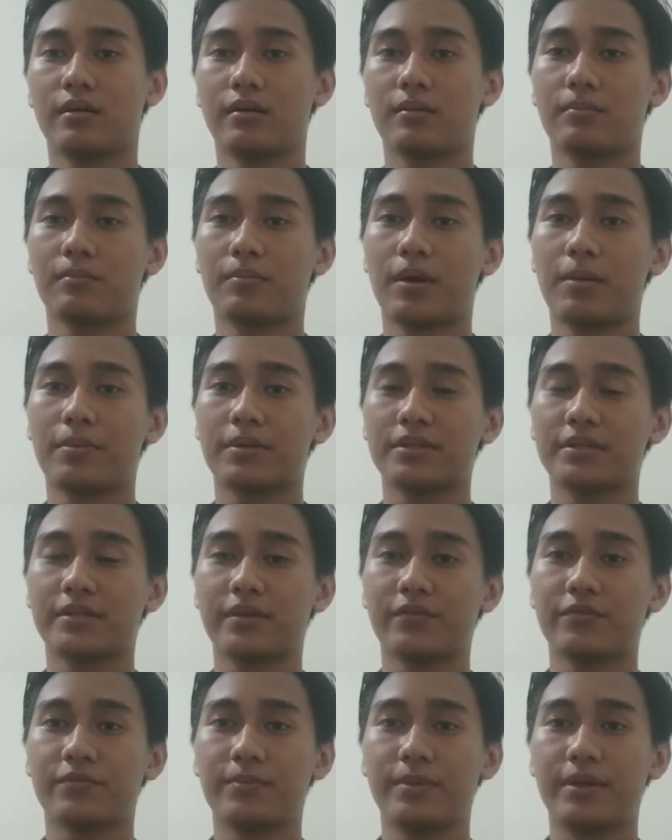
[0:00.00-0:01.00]
property
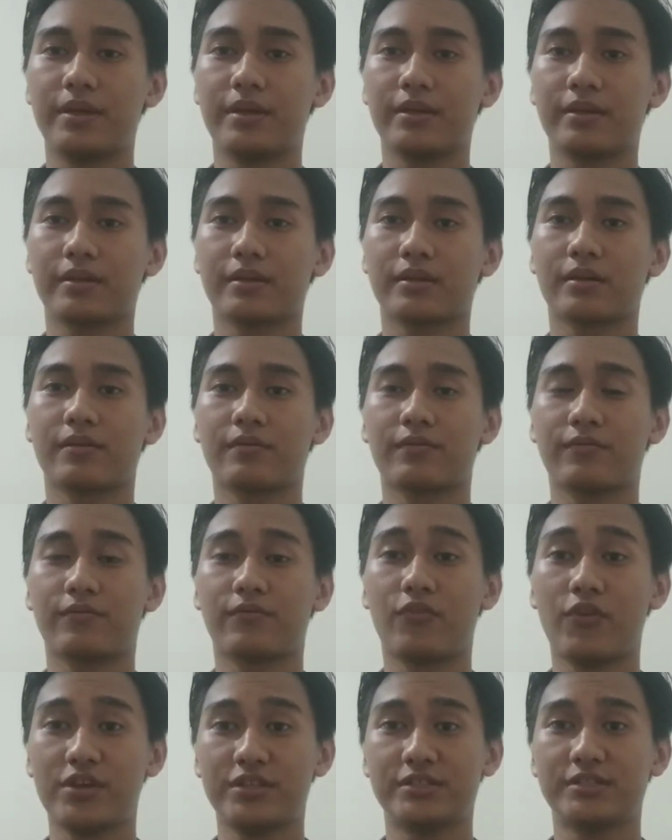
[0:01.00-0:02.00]
of being
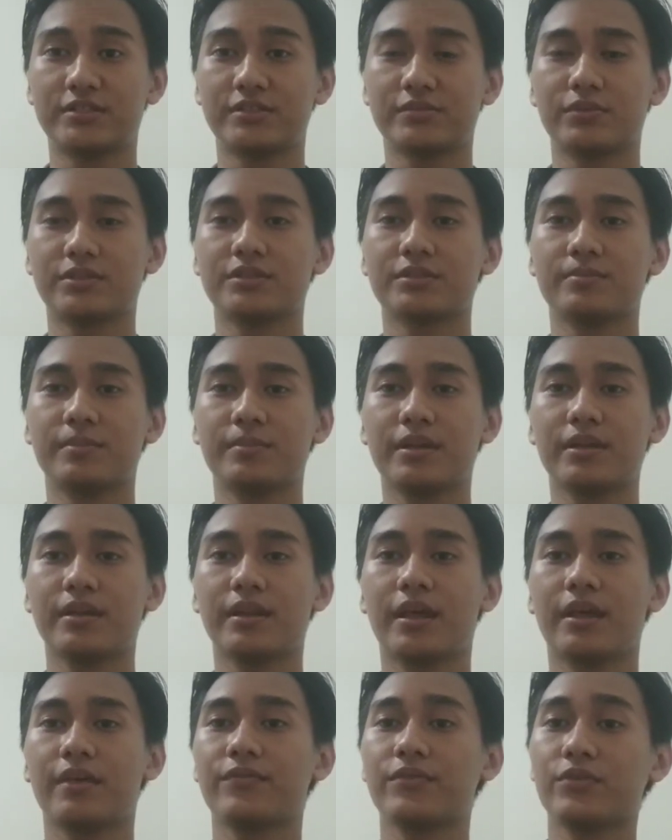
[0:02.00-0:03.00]
voice, which means
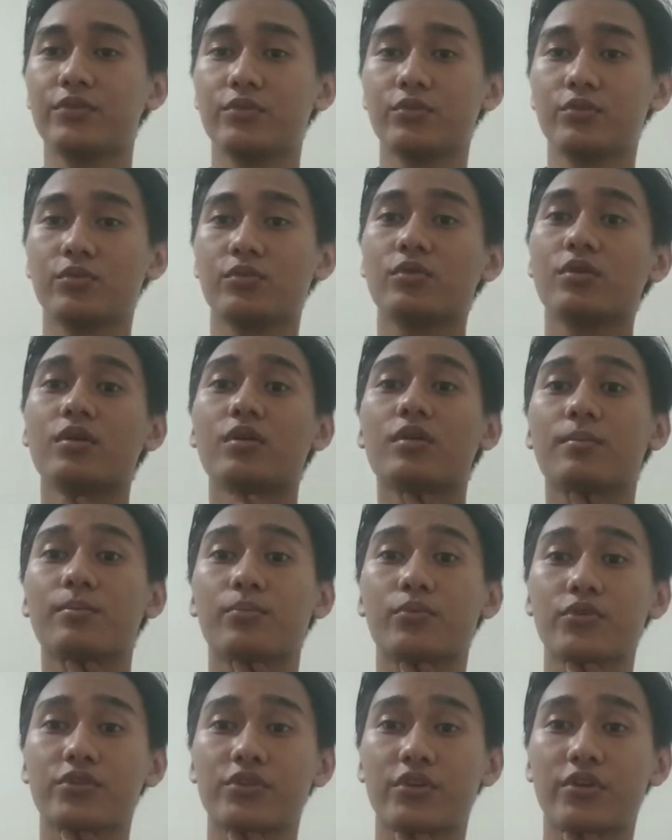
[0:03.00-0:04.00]
if you
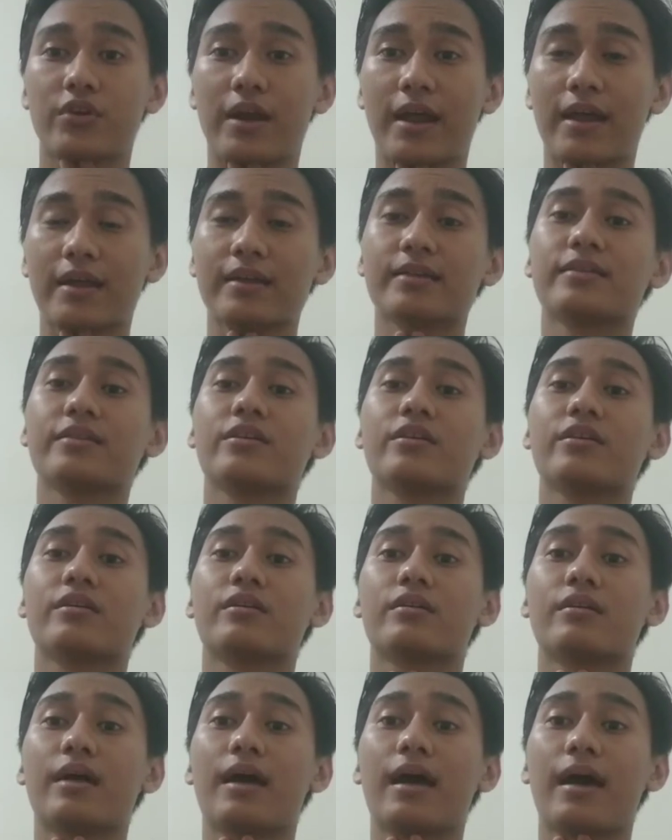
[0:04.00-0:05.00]
put your hand in
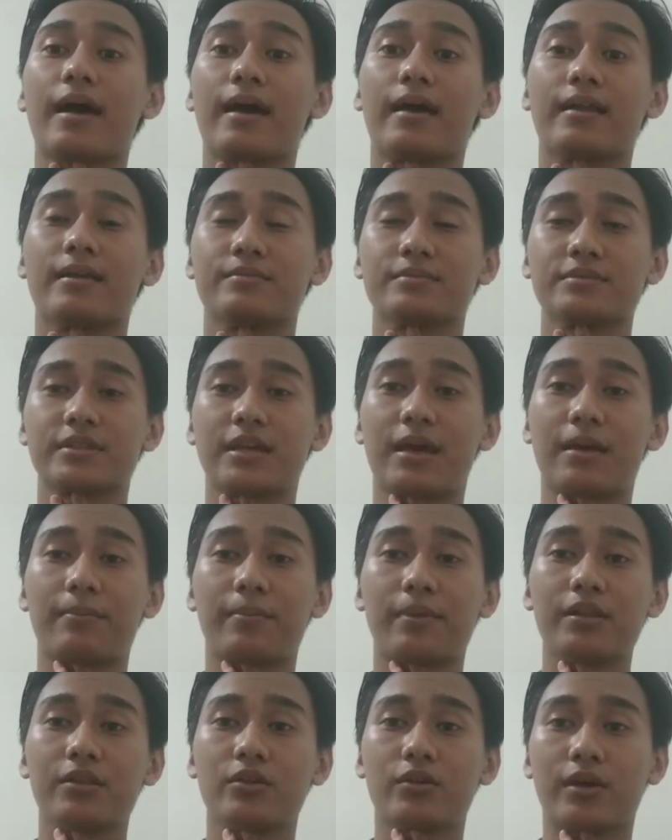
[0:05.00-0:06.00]
your Adam's
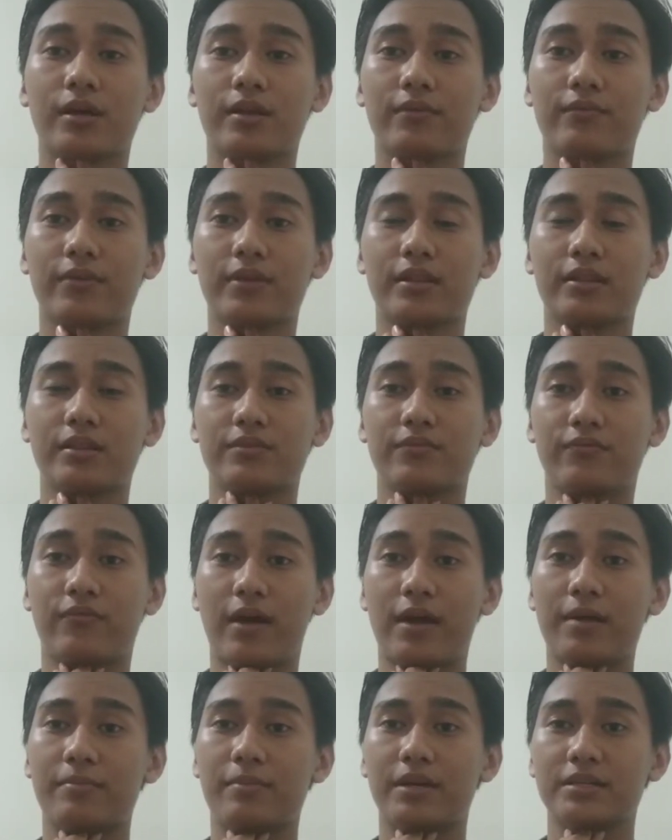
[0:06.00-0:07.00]
apple, you can feel the
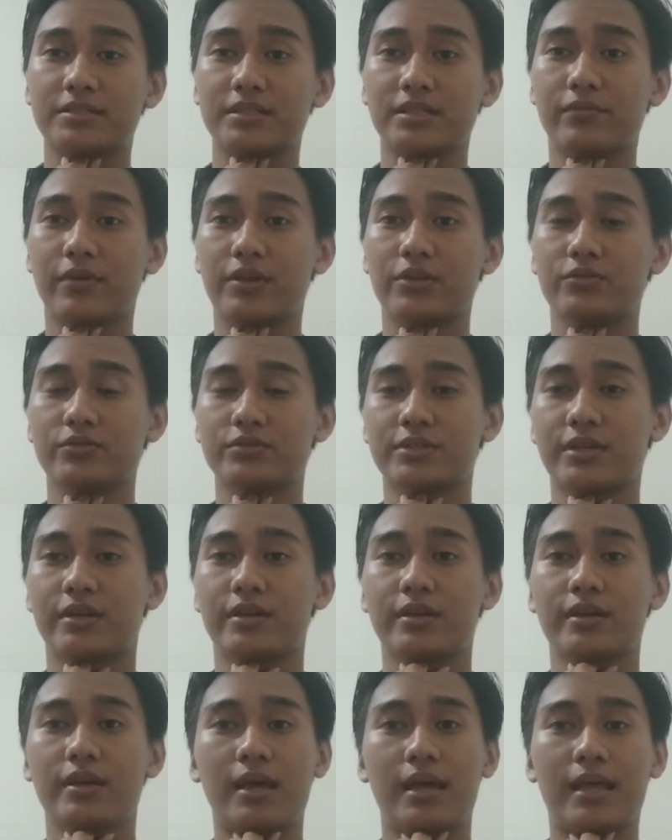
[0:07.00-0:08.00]
vibration when you say
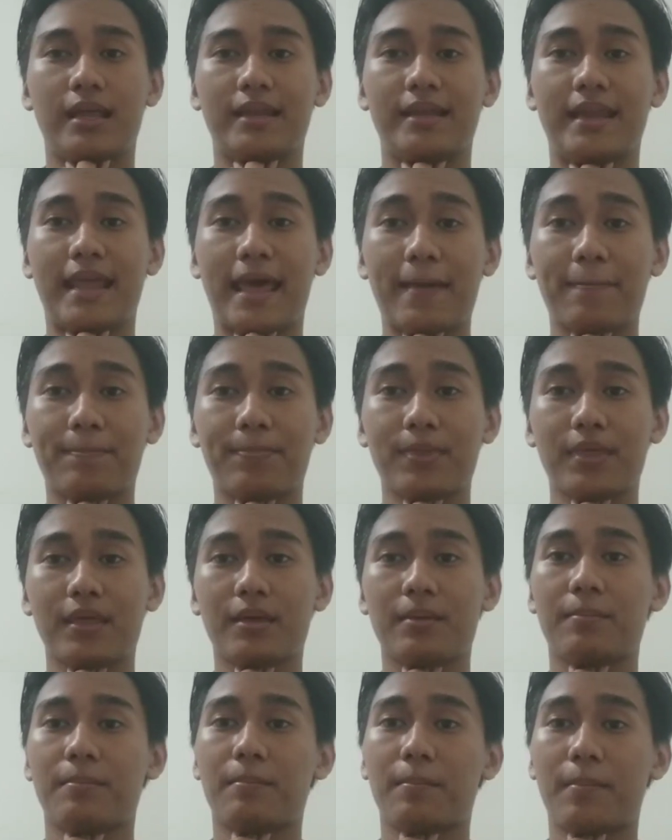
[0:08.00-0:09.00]
that,
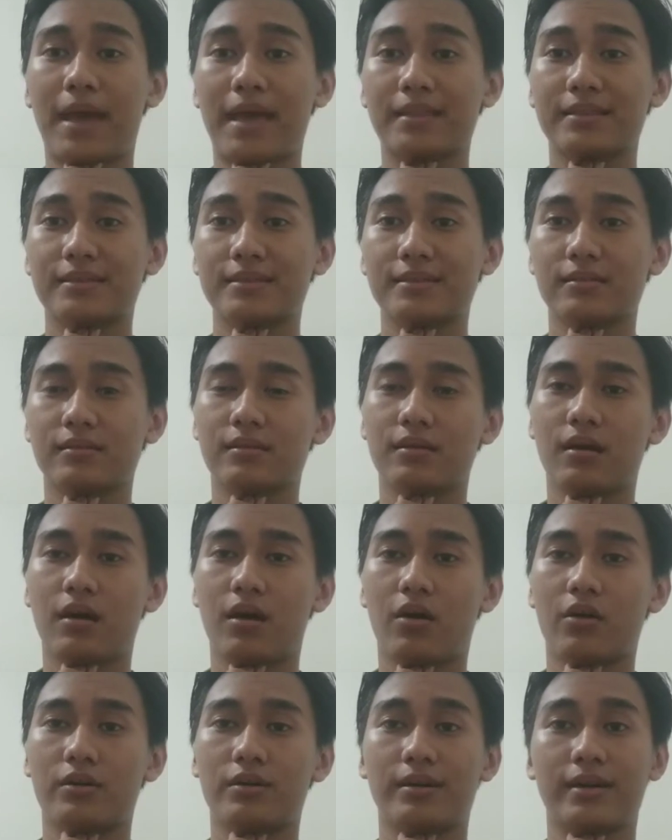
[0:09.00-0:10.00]
mat,
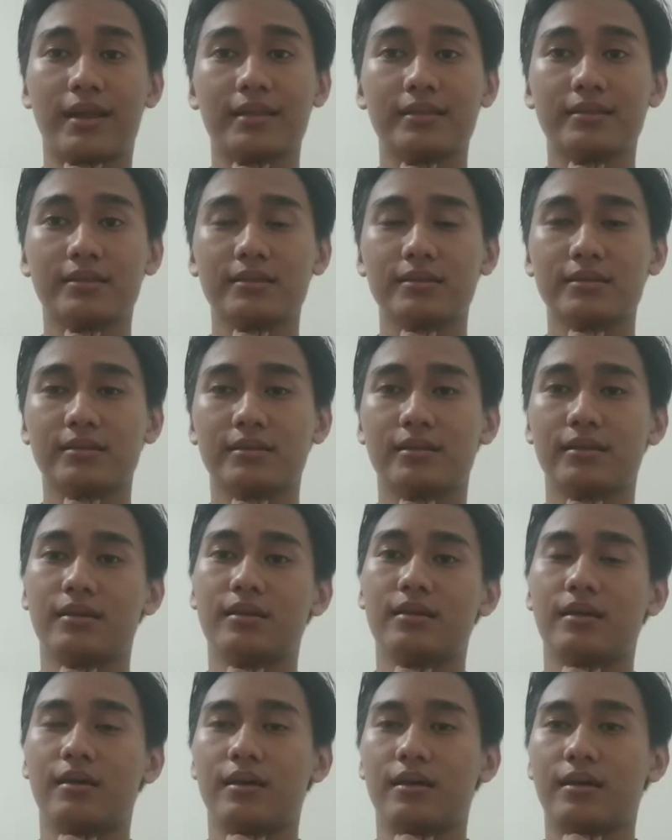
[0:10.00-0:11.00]
or net.
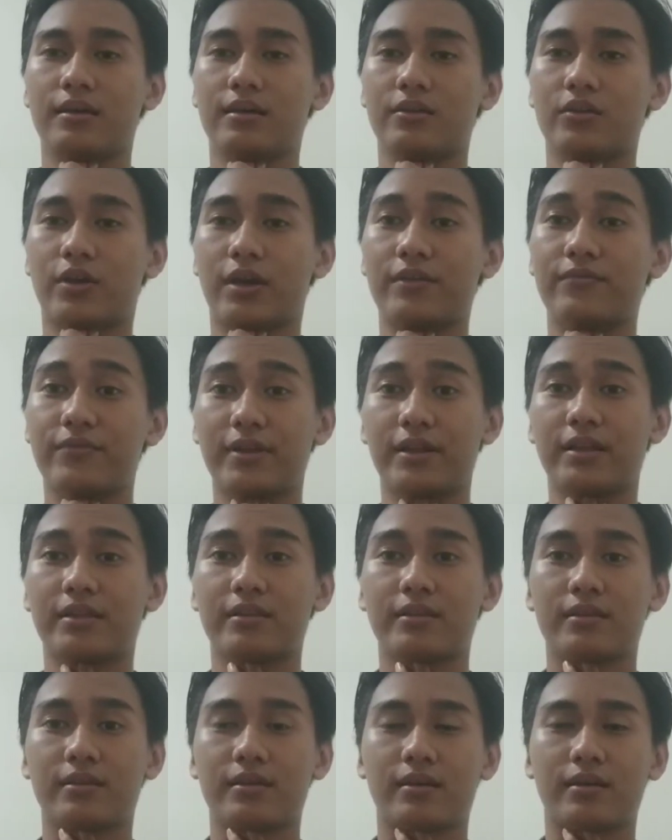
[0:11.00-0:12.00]
You can feel it.
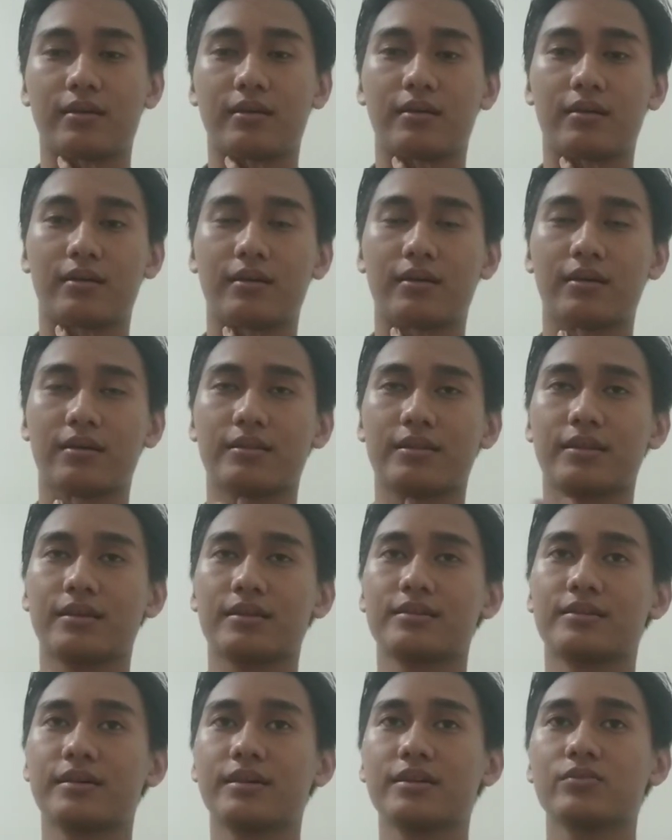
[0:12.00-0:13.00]
The
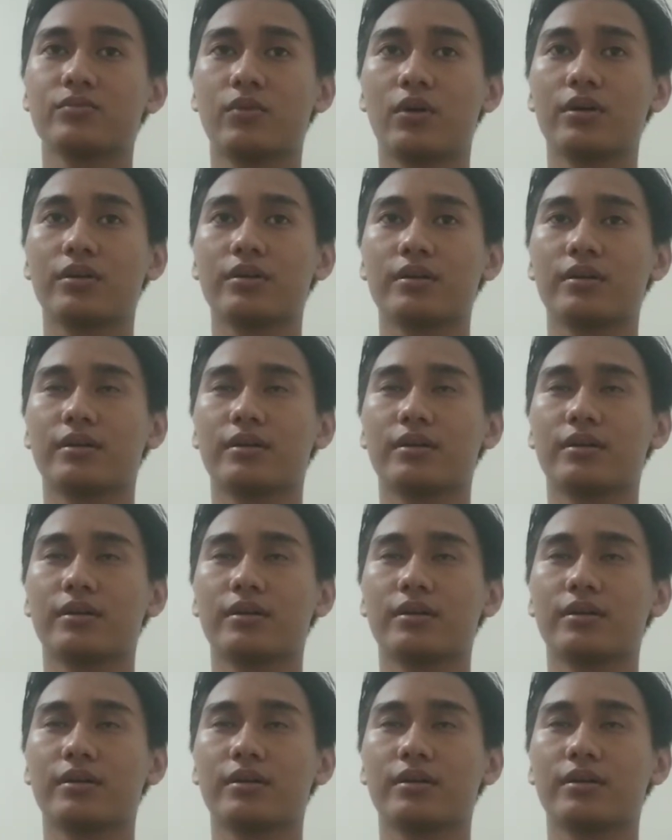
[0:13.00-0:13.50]
third one